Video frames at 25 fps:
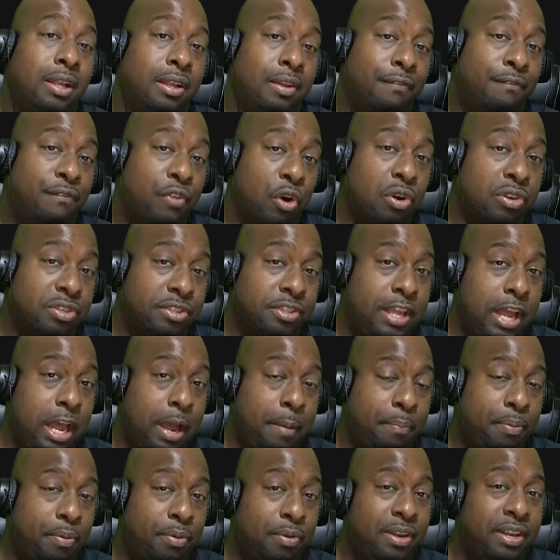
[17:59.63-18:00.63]
First
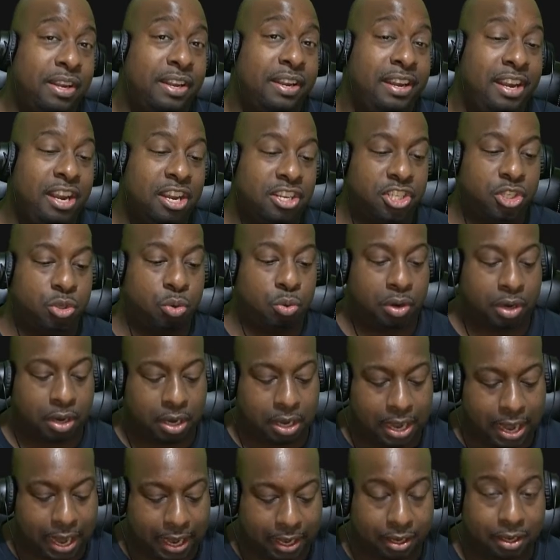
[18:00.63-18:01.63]
step is to
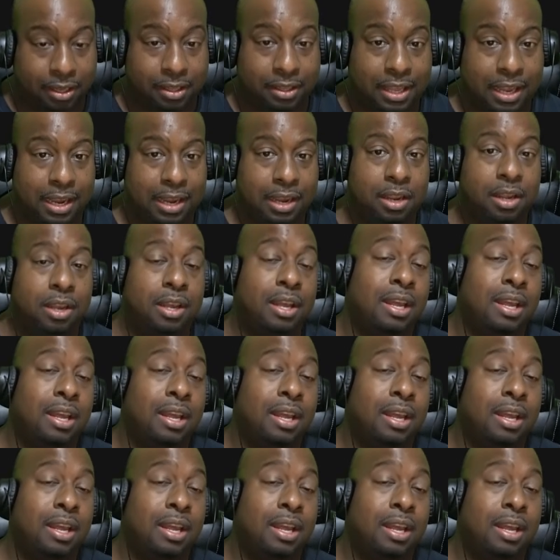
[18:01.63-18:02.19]
click the